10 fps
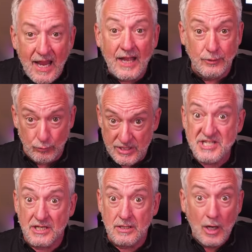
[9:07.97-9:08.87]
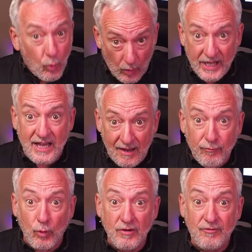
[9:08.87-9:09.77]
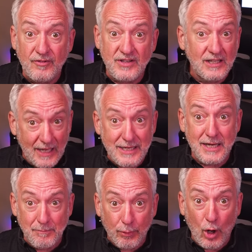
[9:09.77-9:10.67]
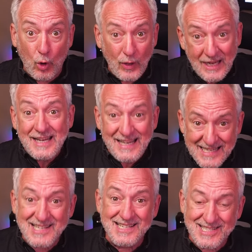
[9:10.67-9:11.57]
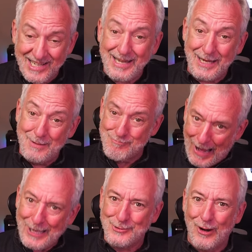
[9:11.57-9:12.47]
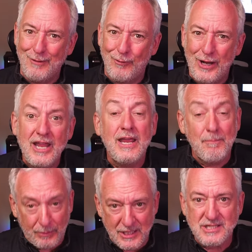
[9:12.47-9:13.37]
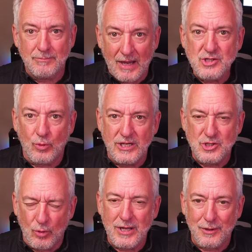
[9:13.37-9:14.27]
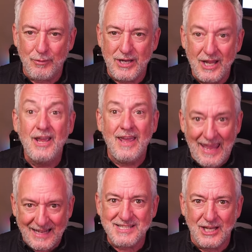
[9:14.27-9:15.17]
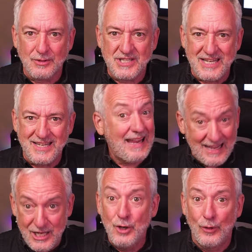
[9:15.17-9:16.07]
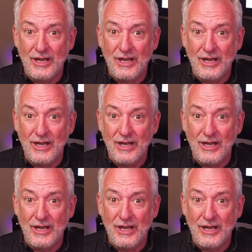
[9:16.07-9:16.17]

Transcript: And the reason why an F-150 Lightning Pro isn't sitting in my driveway in place of my 2023 XLT. And here it